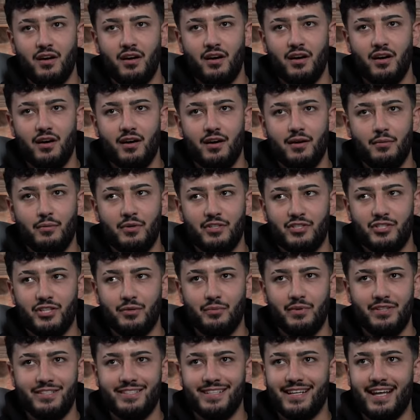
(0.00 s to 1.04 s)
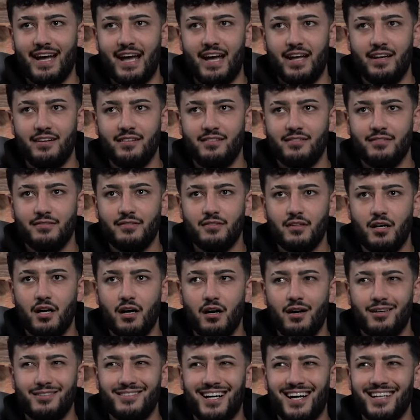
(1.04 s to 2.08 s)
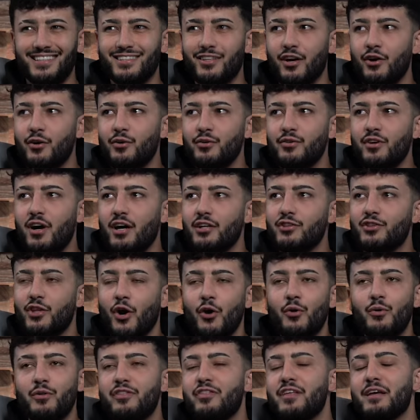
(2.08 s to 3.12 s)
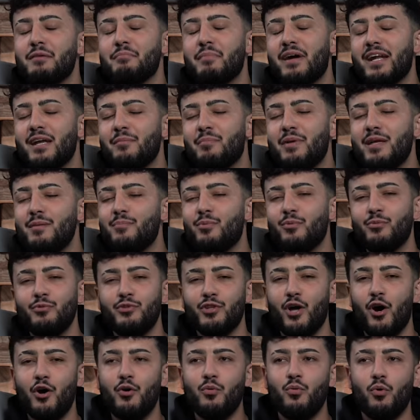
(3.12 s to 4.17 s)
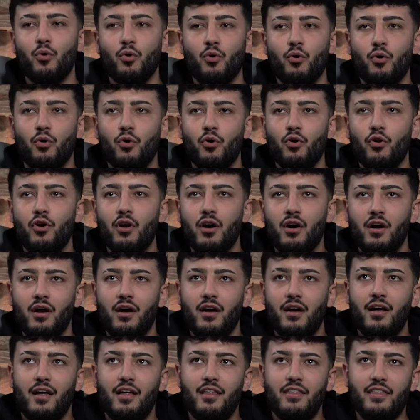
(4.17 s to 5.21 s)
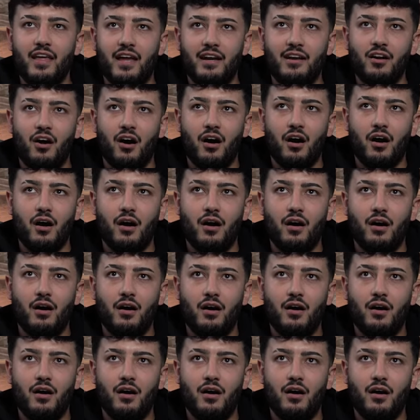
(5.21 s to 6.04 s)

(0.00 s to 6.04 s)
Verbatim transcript: uh, which which again, I don't I don't think many people know, or they're not